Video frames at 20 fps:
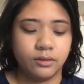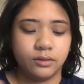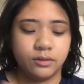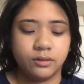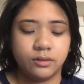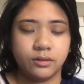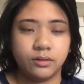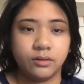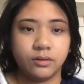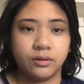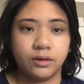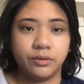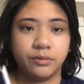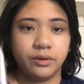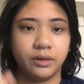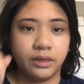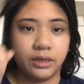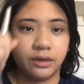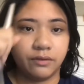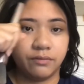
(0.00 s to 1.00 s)
So I
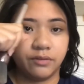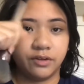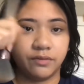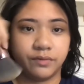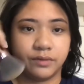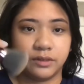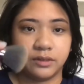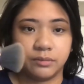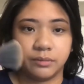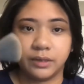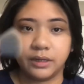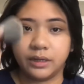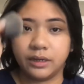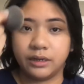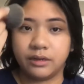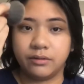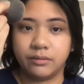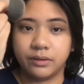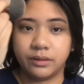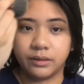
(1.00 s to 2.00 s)
already have divots in my
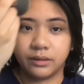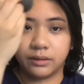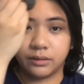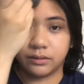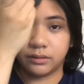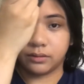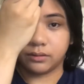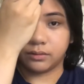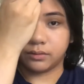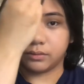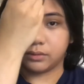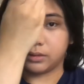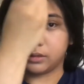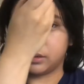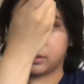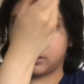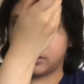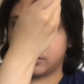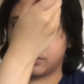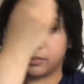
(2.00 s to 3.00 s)
head right there, so I don't really
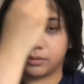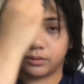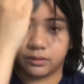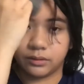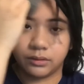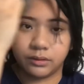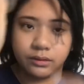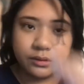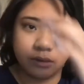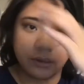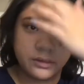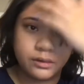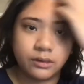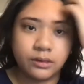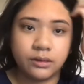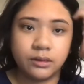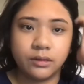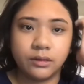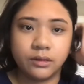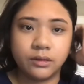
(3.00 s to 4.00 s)
need to put
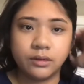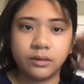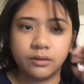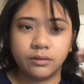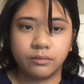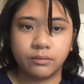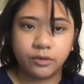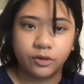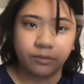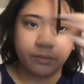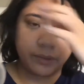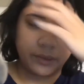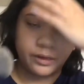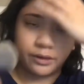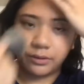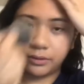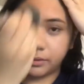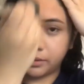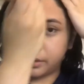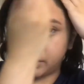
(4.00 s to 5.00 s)
more
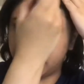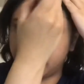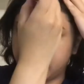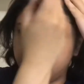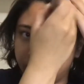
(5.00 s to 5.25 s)
powder there.